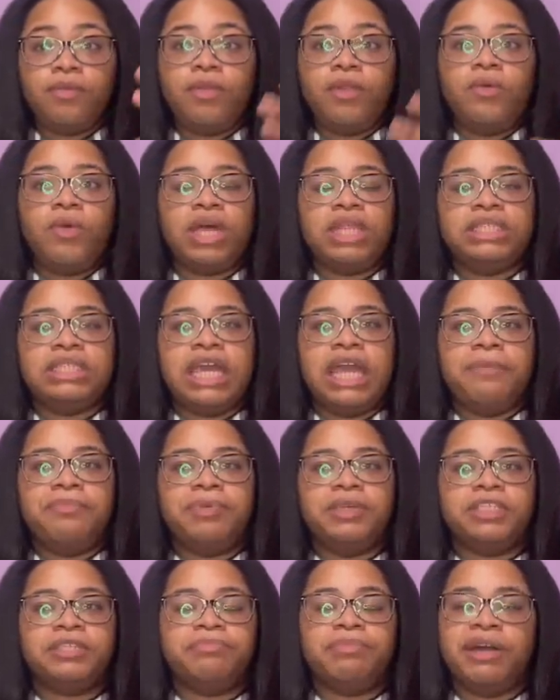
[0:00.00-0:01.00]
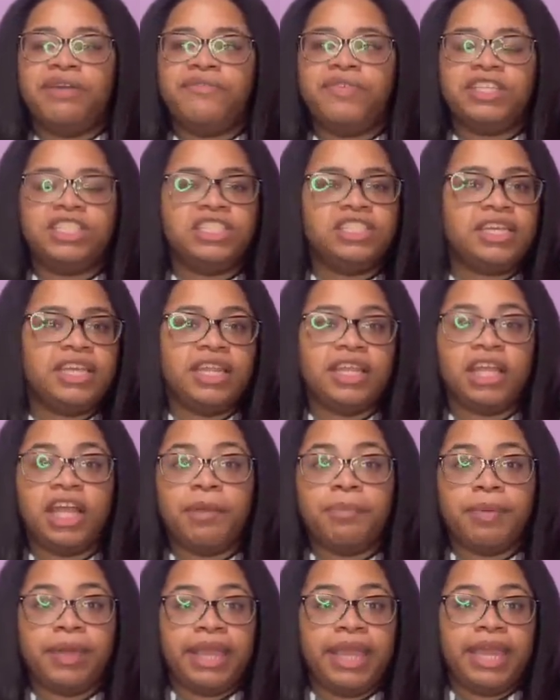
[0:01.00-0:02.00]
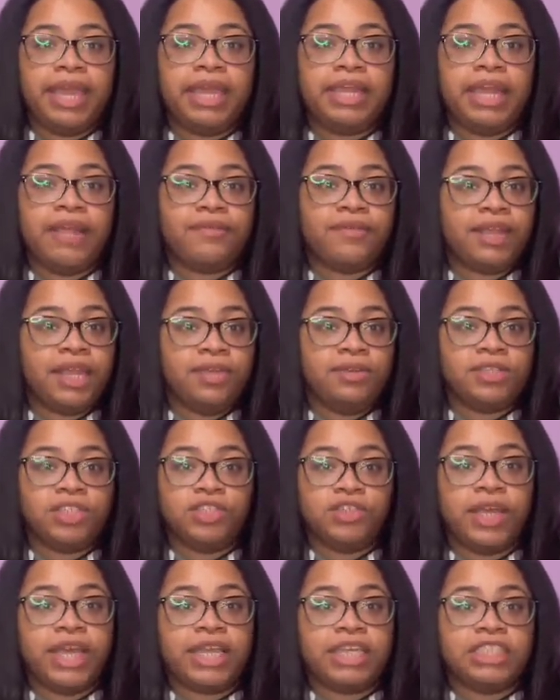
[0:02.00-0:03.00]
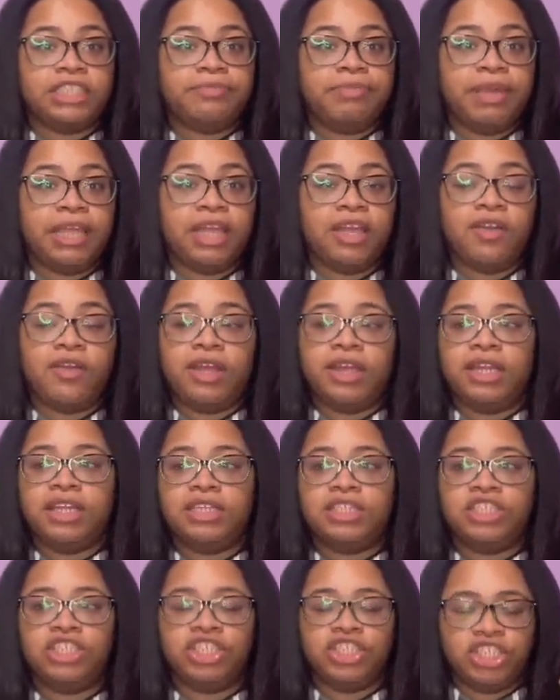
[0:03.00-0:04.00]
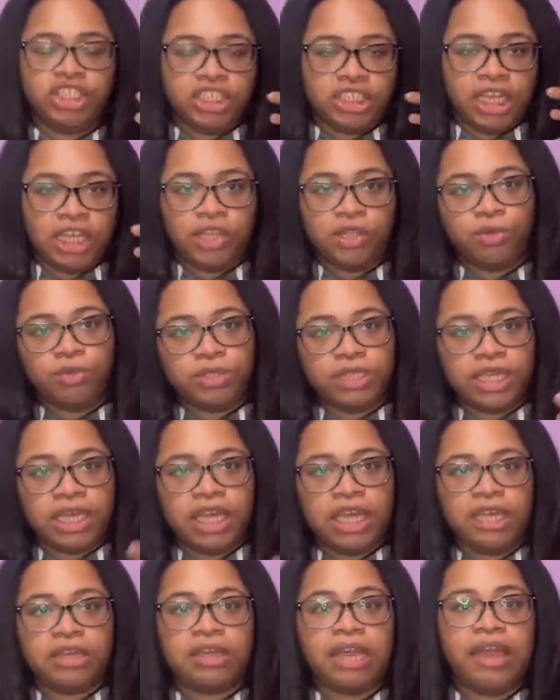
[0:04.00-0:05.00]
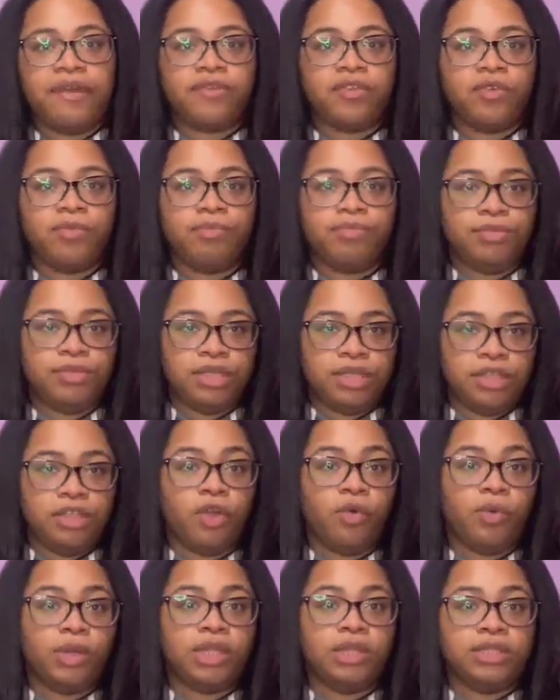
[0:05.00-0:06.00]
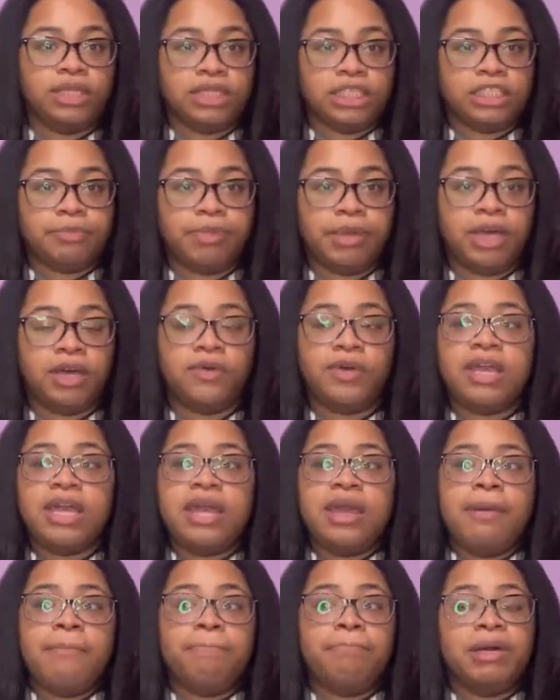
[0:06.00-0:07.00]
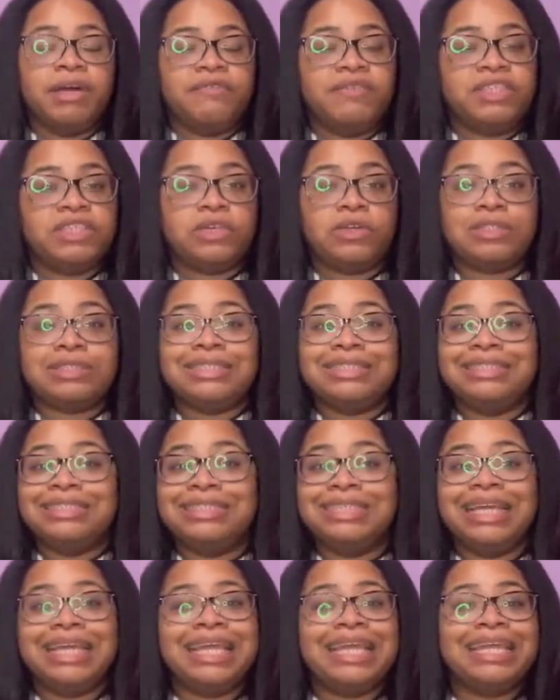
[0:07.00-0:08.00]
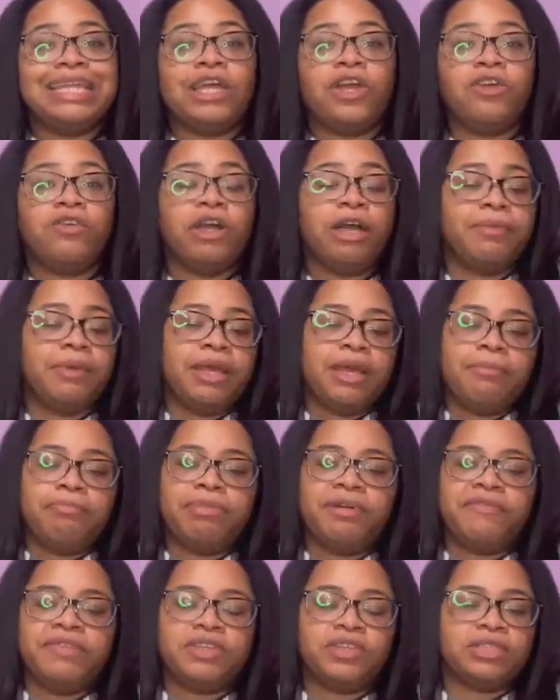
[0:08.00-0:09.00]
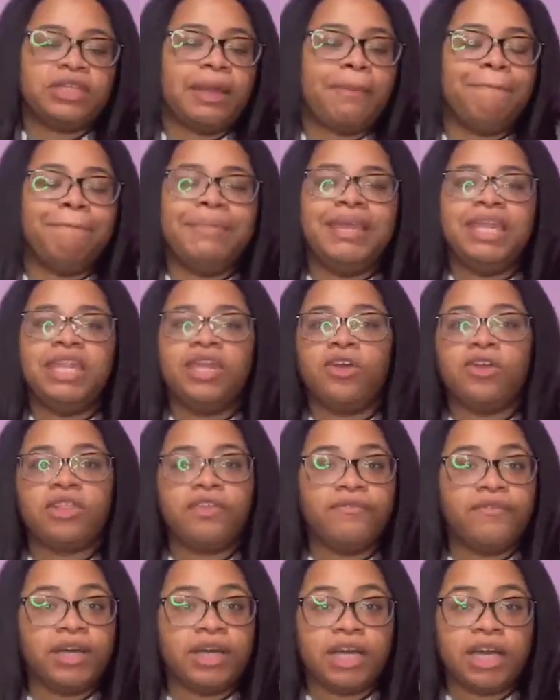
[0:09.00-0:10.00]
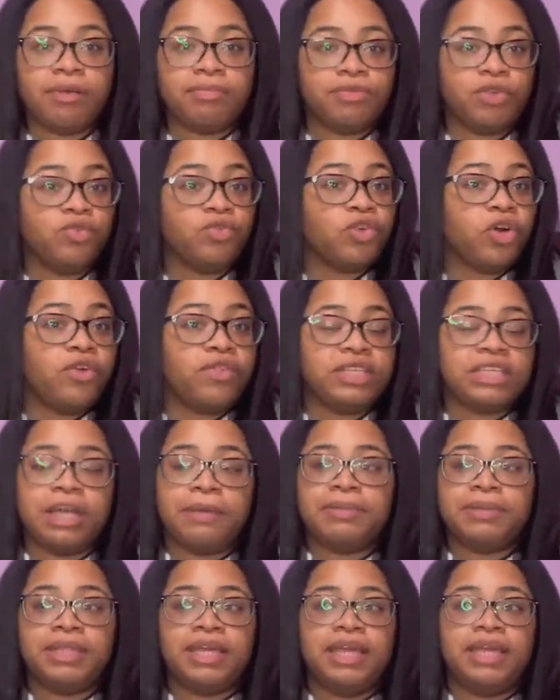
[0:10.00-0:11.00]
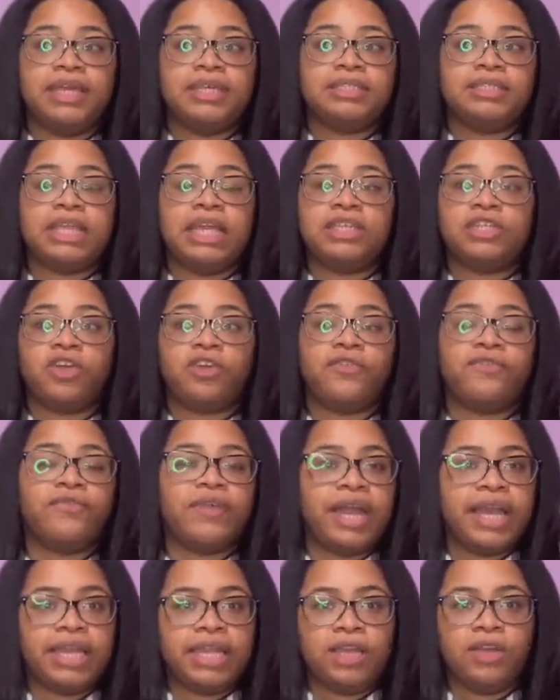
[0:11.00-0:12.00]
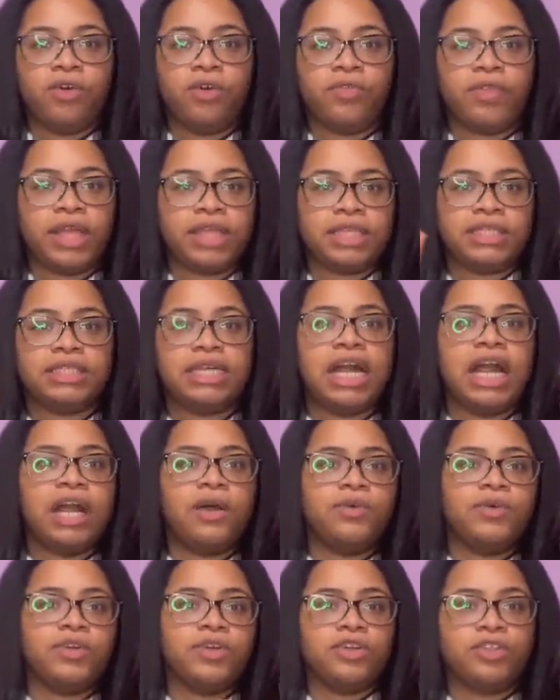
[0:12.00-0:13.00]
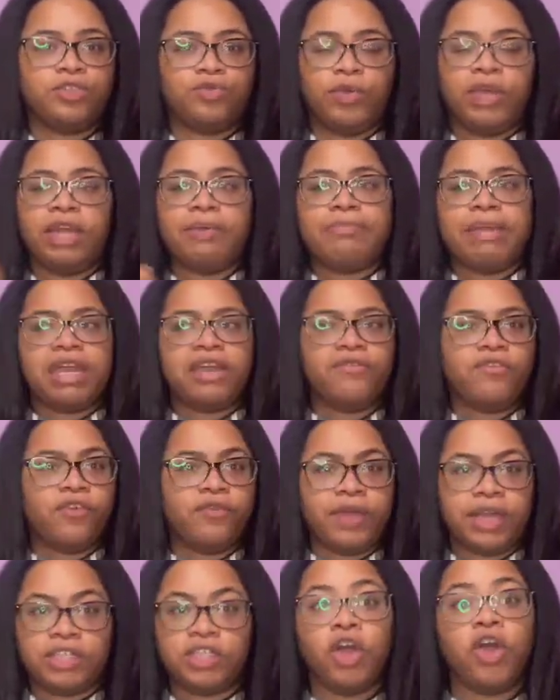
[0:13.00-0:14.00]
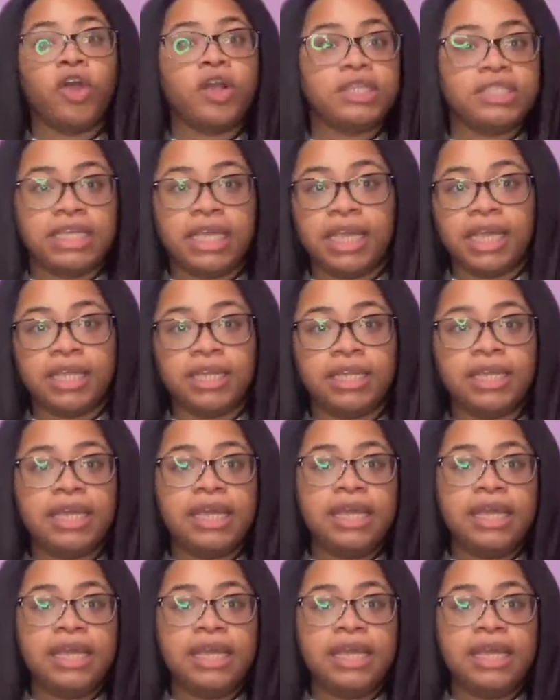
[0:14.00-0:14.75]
While this happens, Buffy, she's getting the upper hand after they use the dragon spear, and then since she's like losing it after, you know, Willow did the spell, Buffy starts dicking her up. Buffy starts like beating her the fuck up, doing all these type of things. They start fighting on like the tower, swinging back and forth like Tarzan.